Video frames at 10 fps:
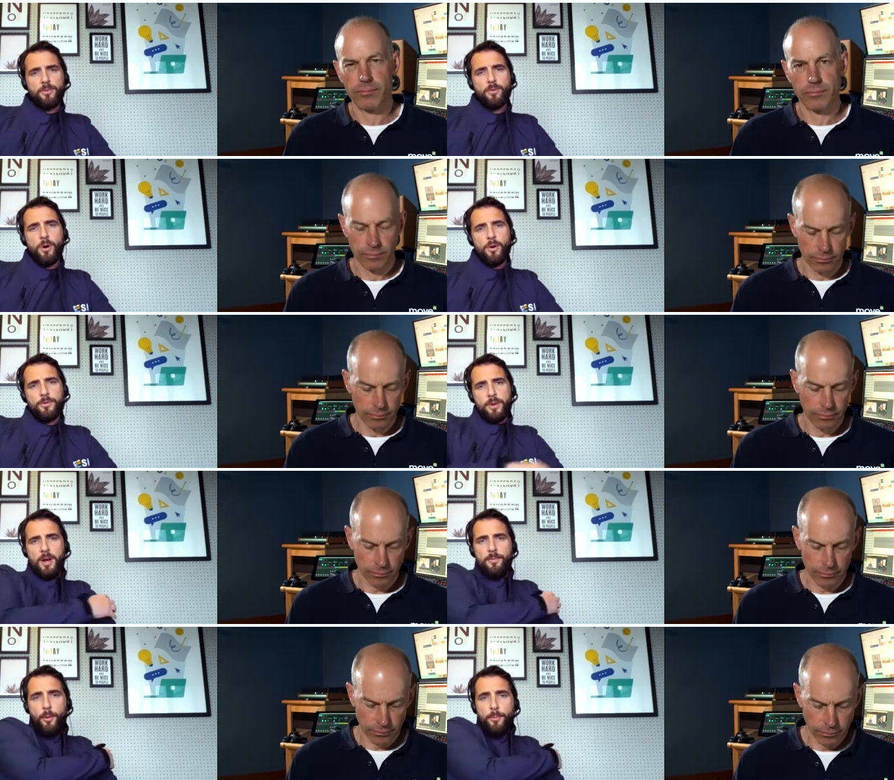Speaker 1: We've got
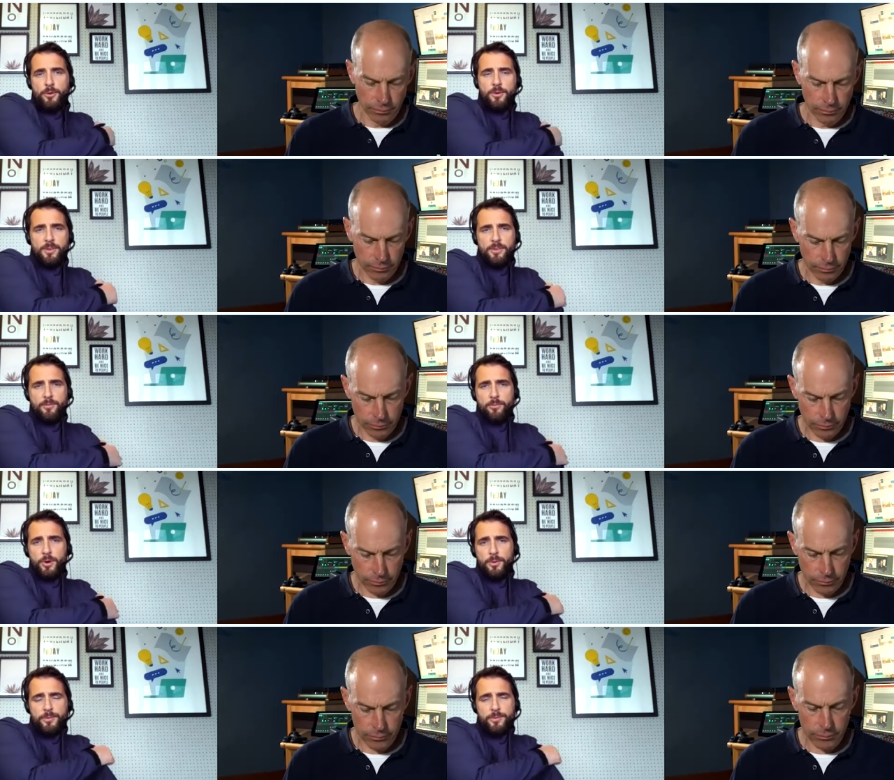opportunities in
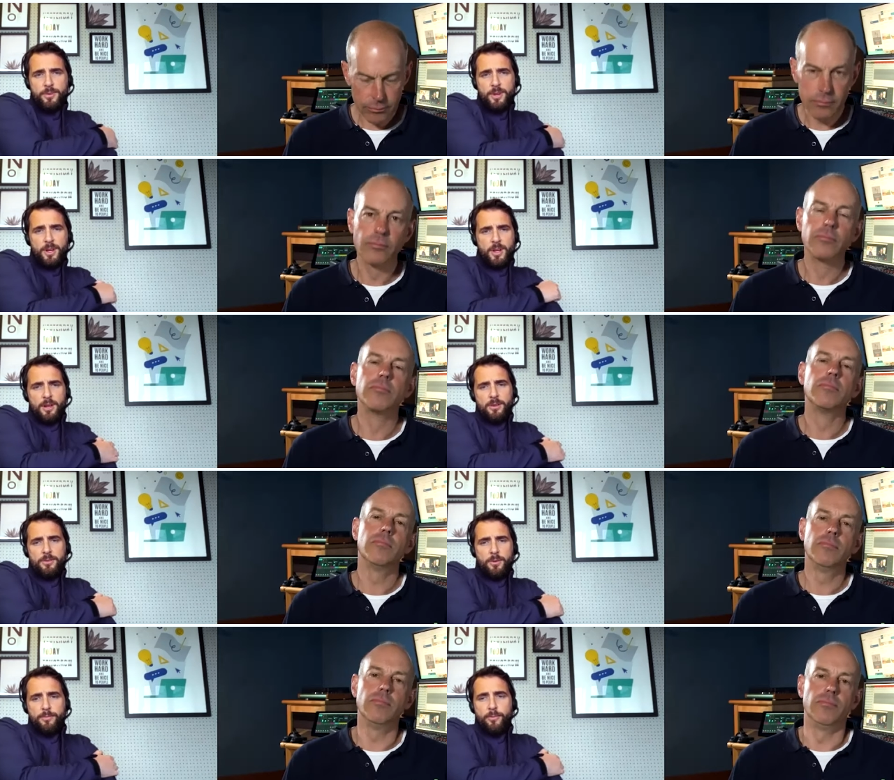roofs,
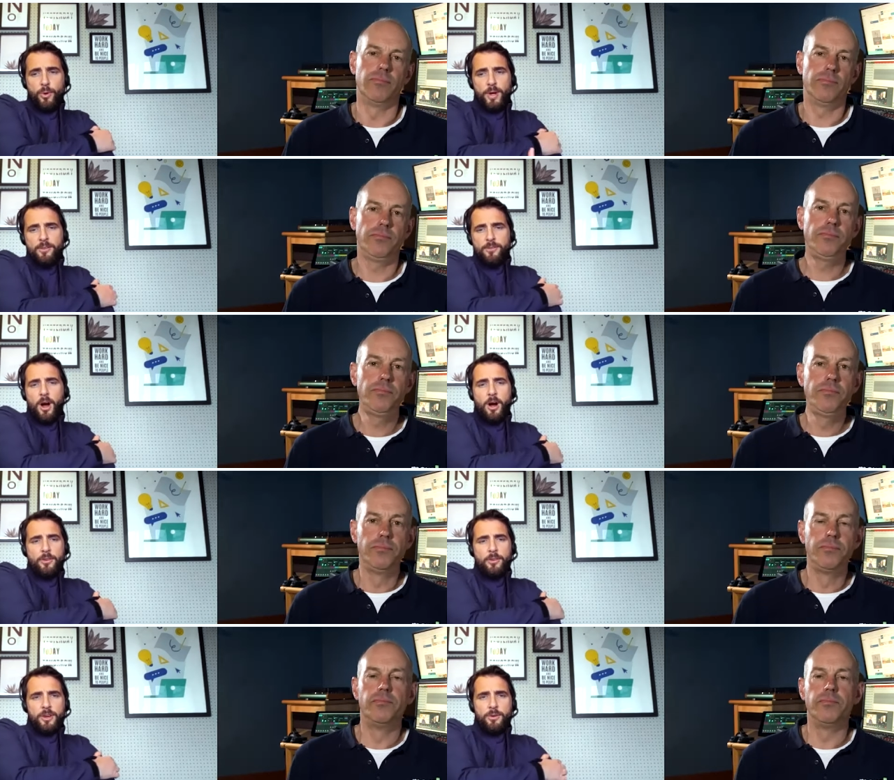so voids that
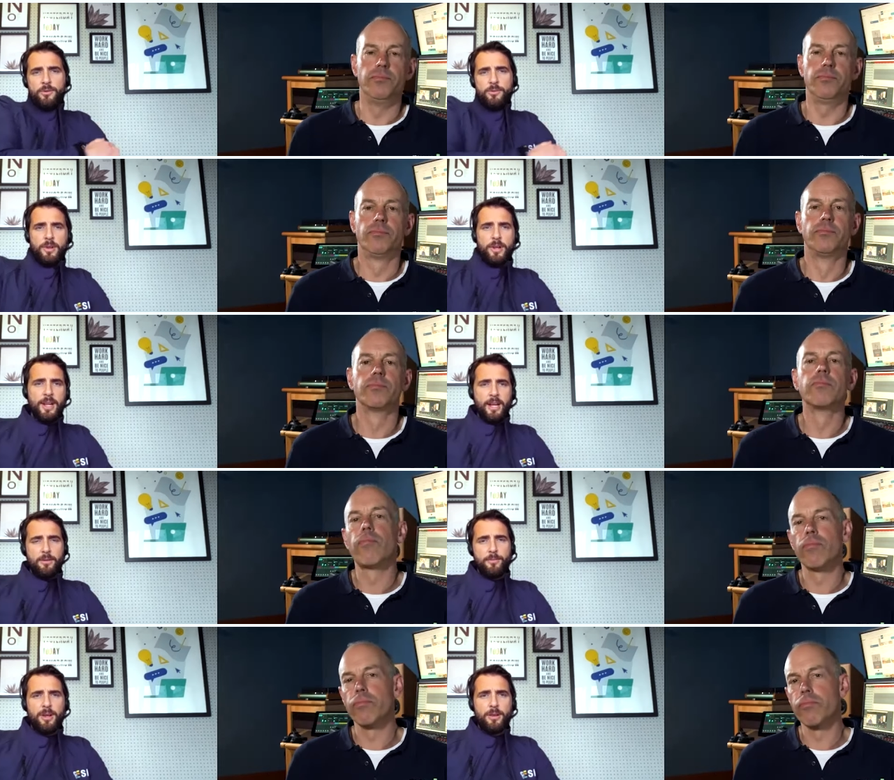aren't used, and then
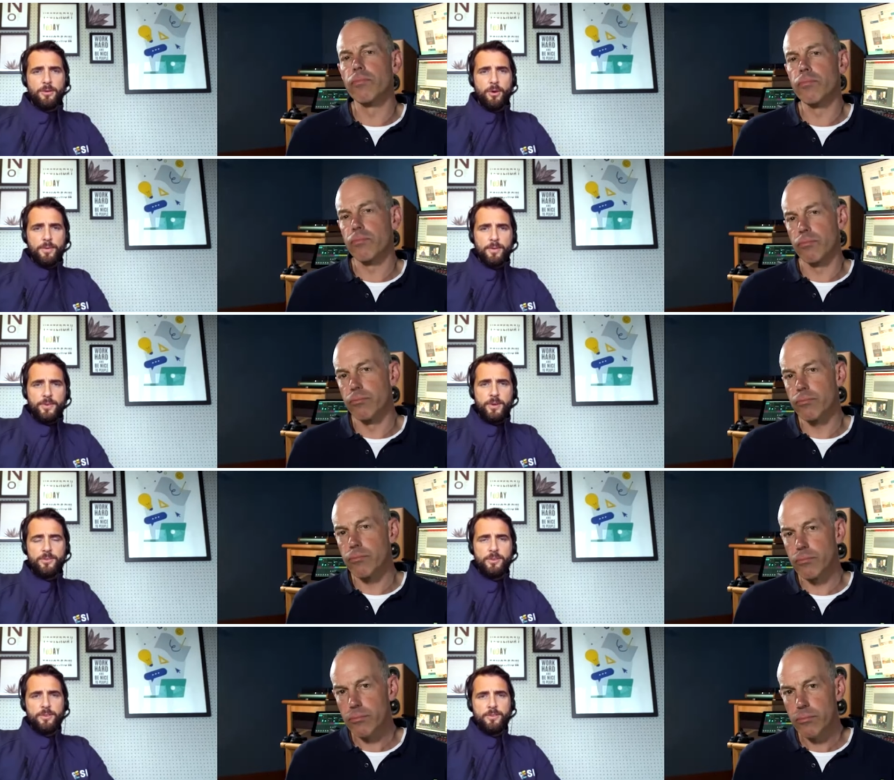we can do loft
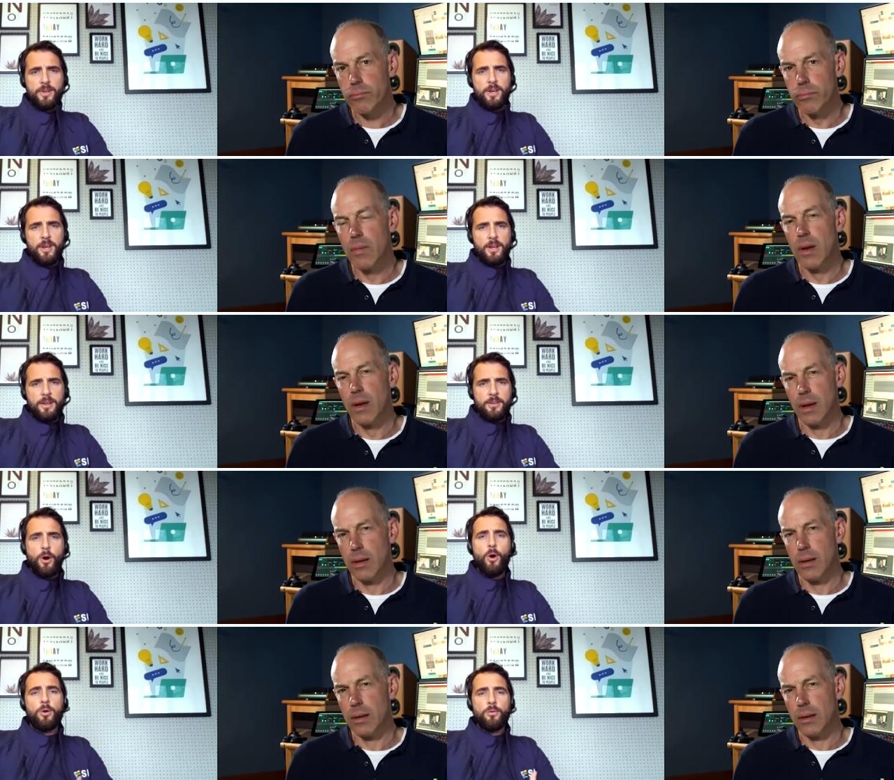conversions. There's
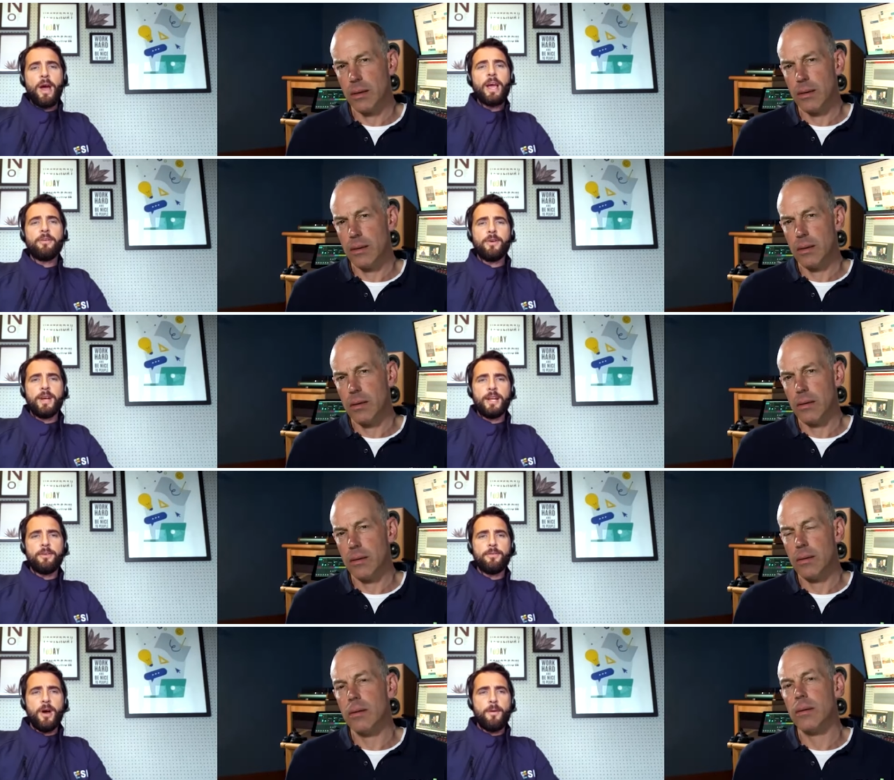a whole array, really, of